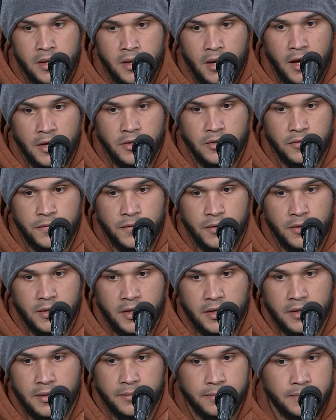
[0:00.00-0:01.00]
I just feel
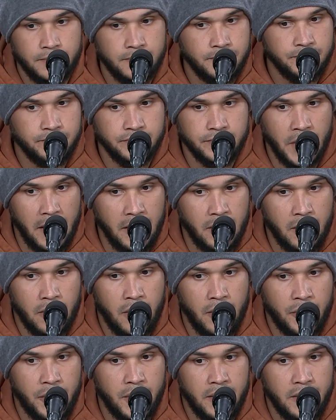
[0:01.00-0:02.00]
like I
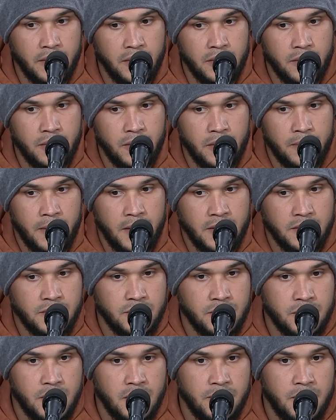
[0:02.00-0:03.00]
go out there and do the best
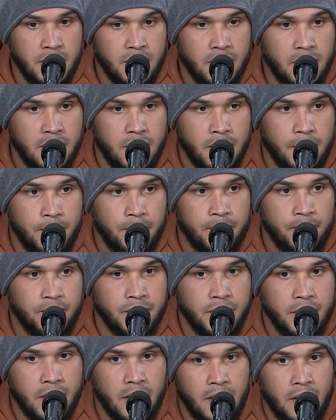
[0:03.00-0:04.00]
to keep
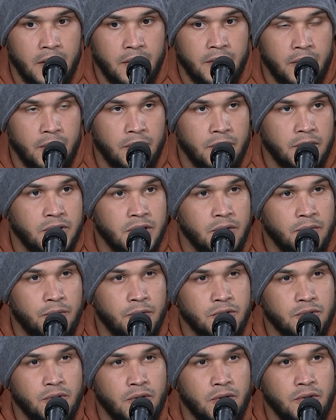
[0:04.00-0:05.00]
the other team
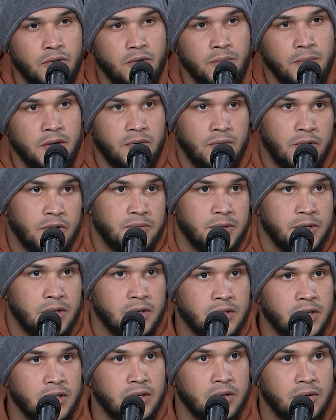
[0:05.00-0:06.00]
from scoring too many runs,
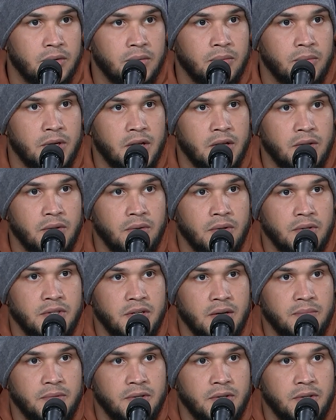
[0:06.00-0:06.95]
because I know we can do the job.